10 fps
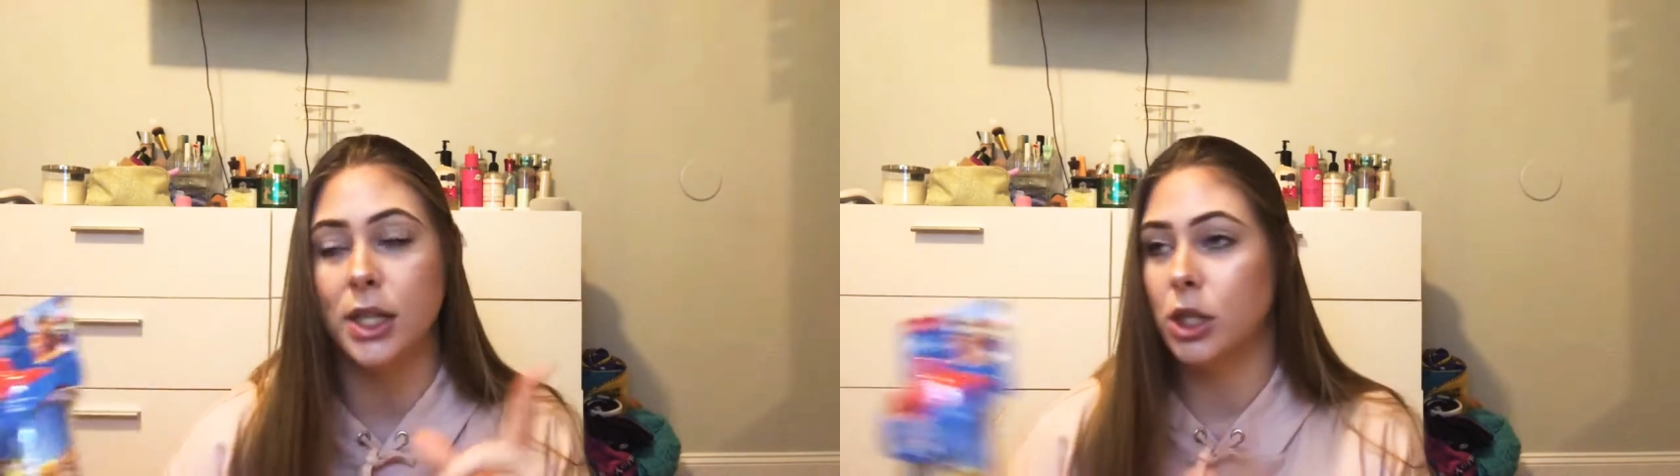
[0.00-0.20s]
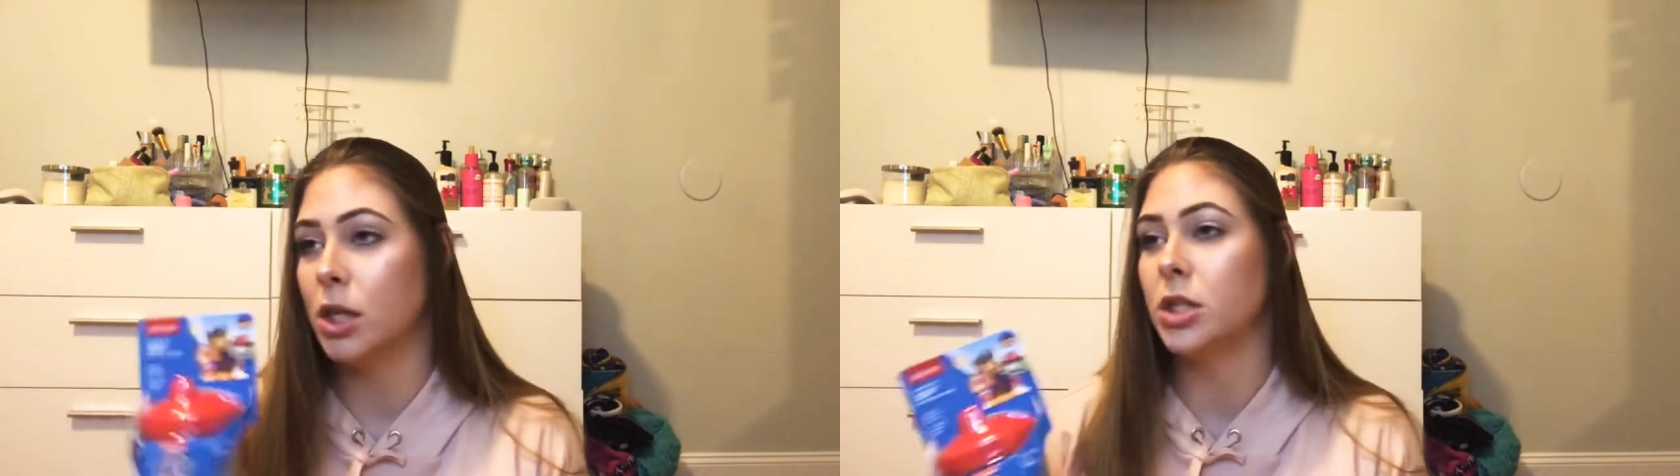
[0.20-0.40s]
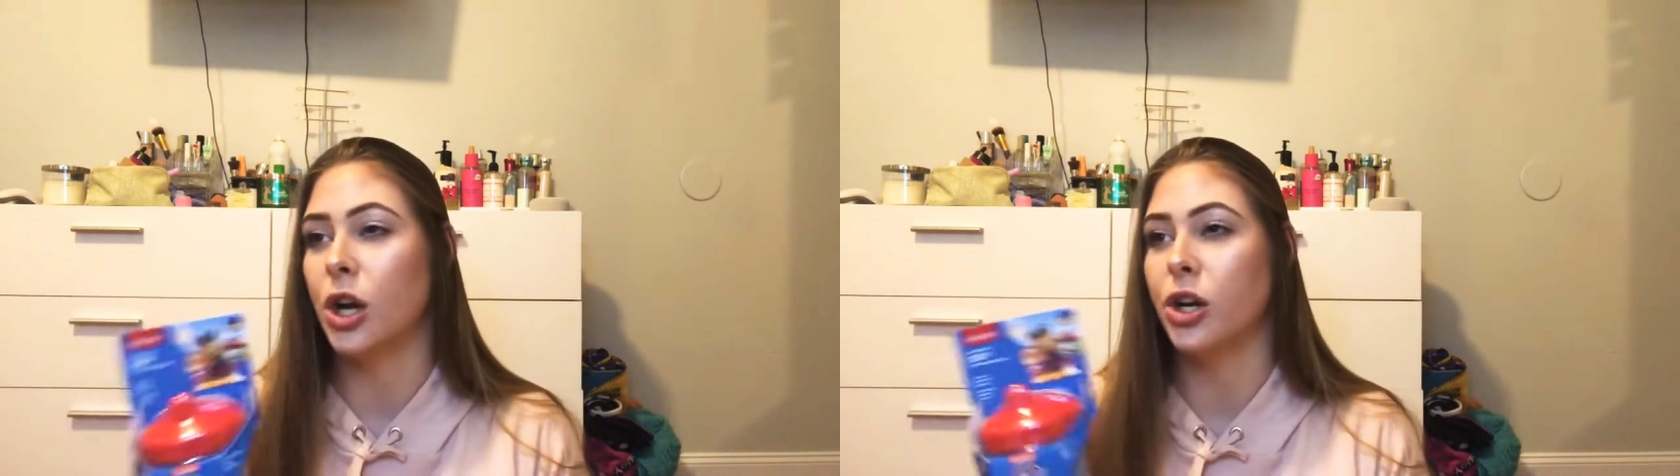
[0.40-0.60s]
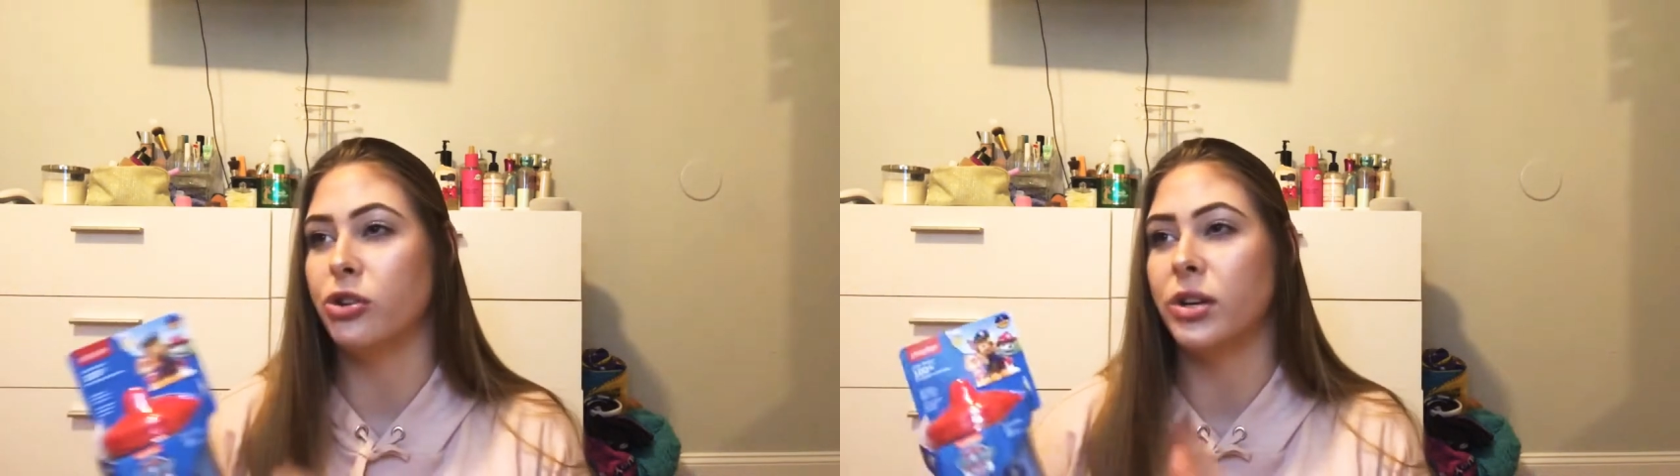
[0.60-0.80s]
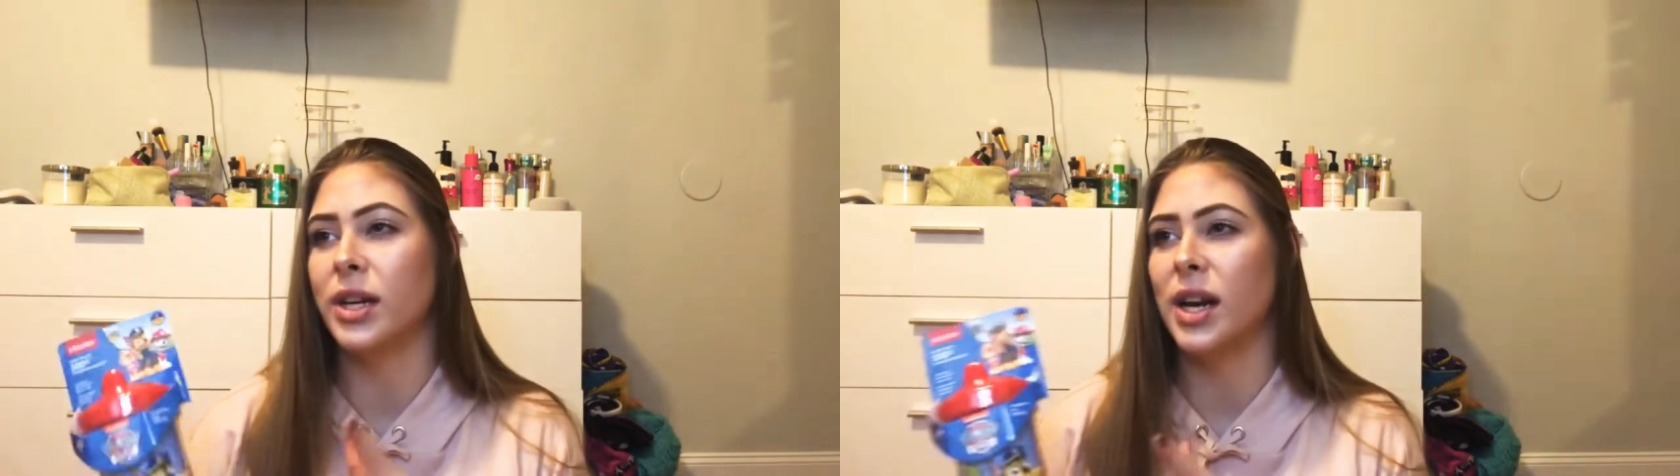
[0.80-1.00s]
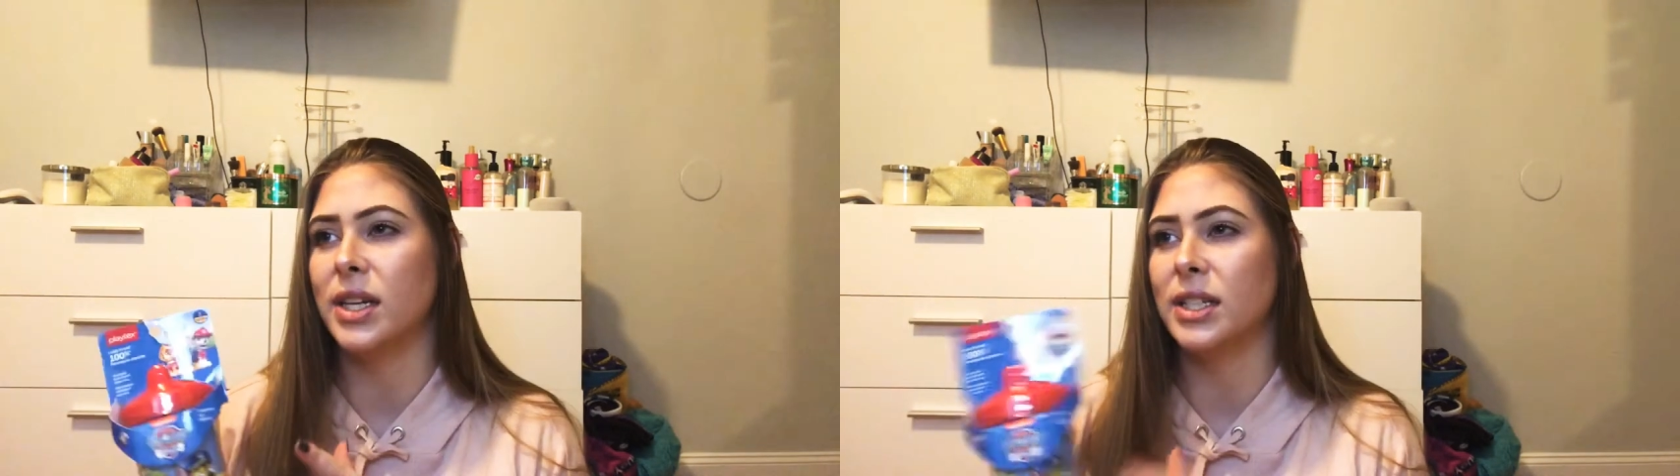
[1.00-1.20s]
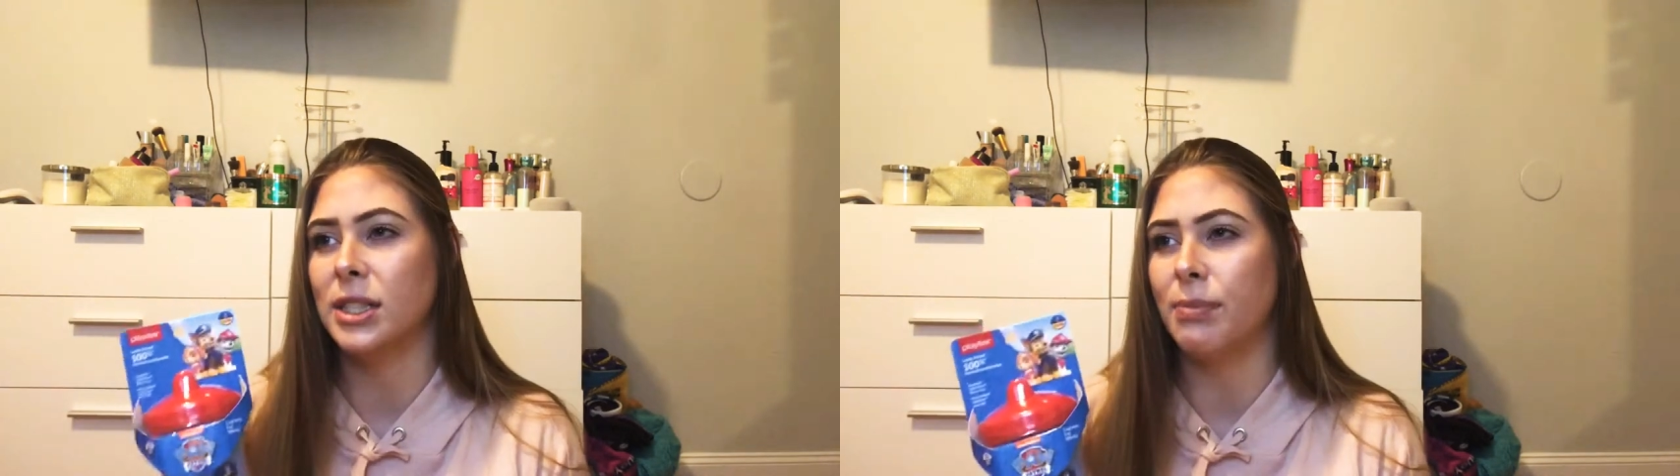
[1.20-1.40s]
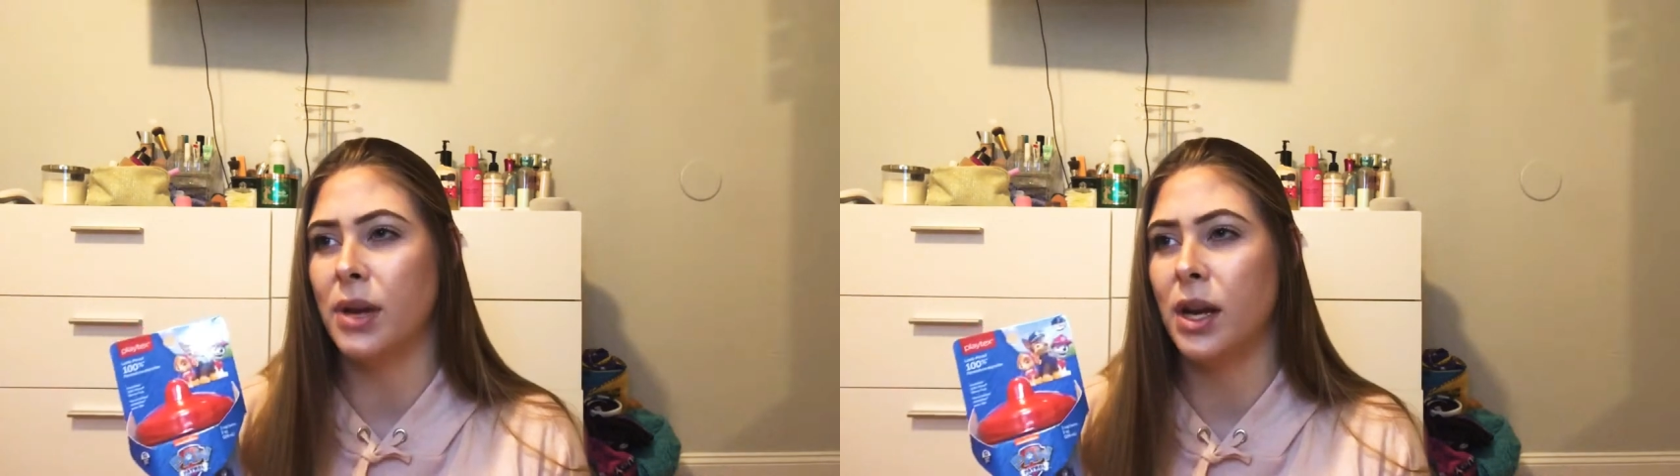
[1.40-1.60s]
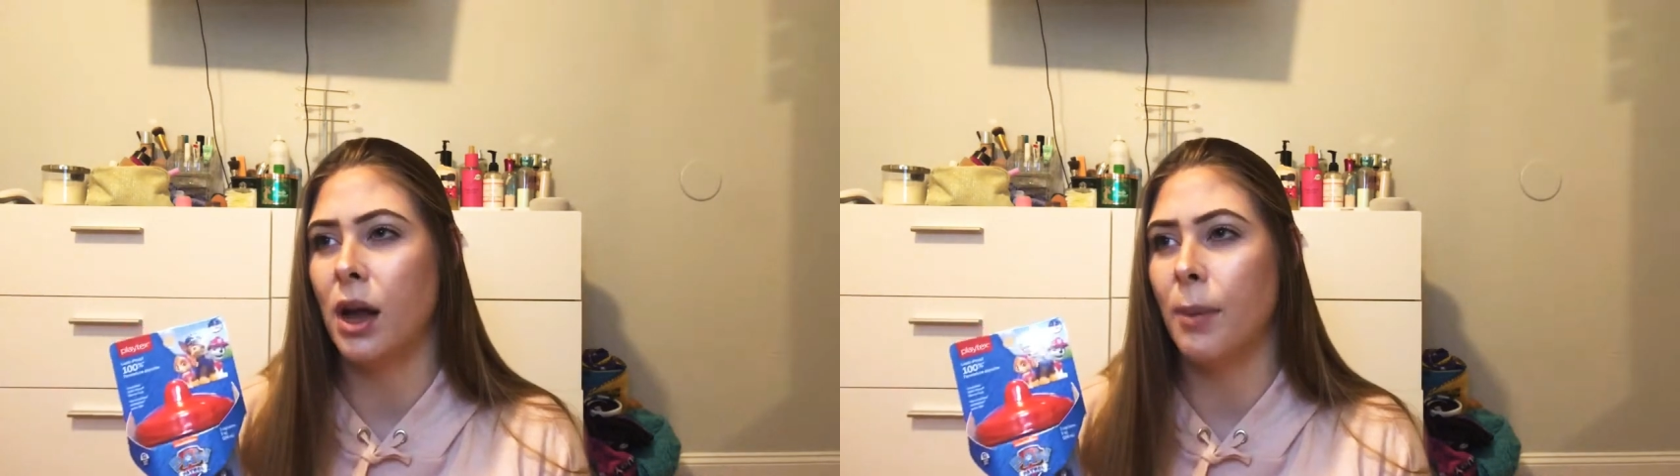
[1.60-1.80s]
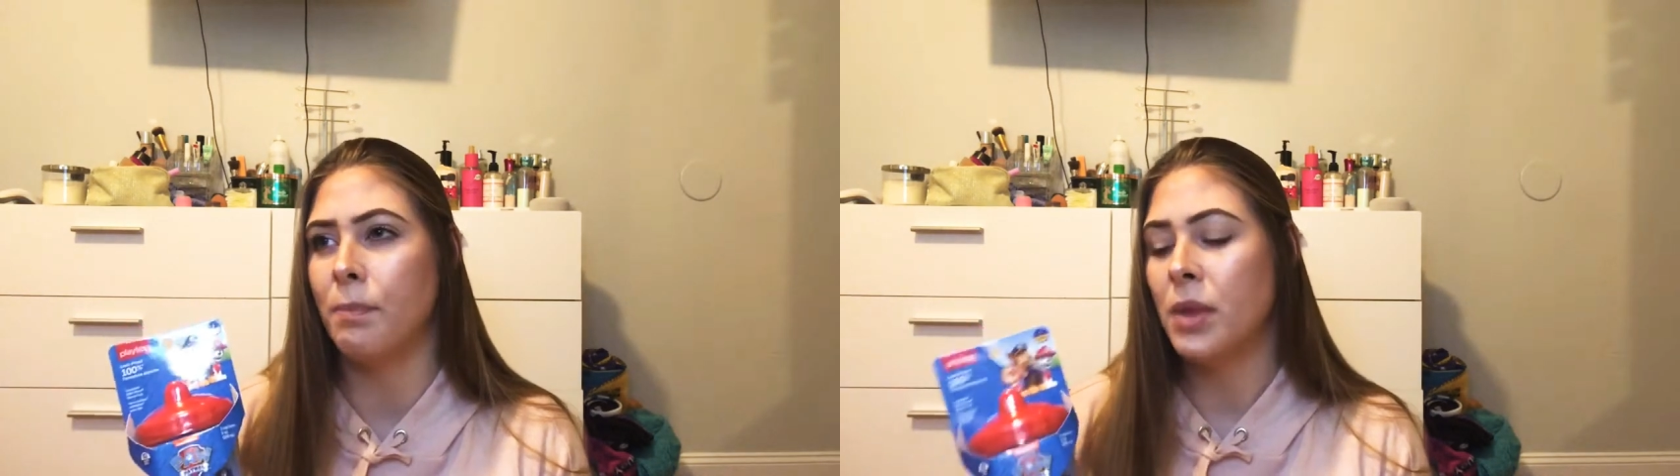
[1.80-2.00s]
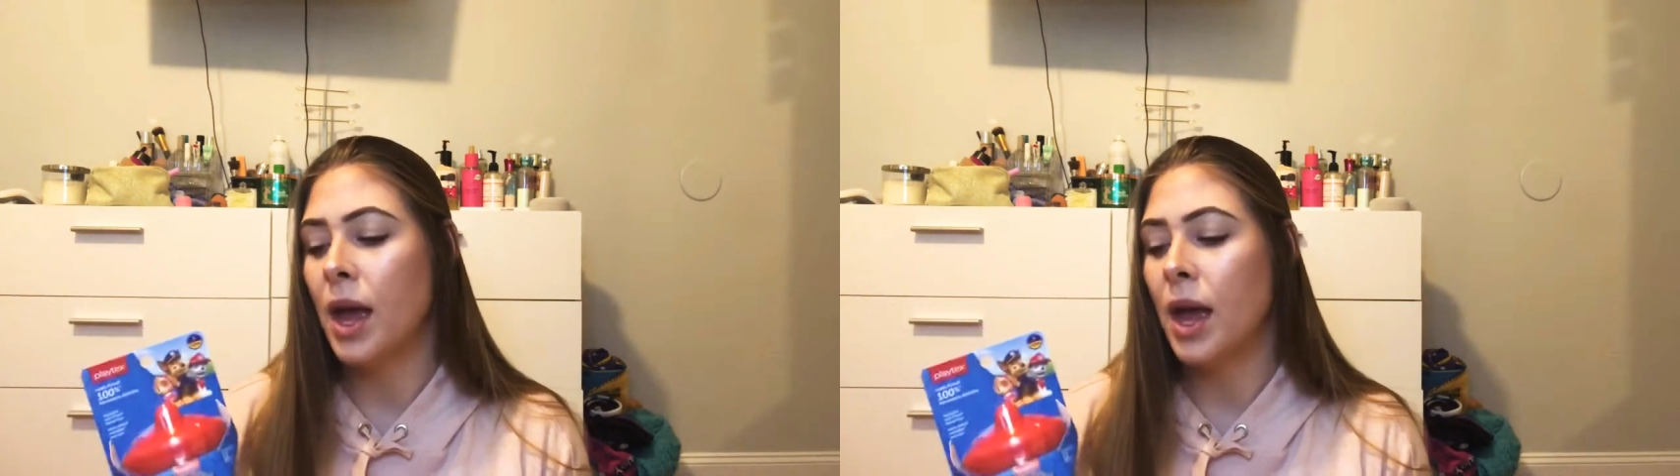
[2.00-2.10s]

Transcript: just started drinking on a sippy cup.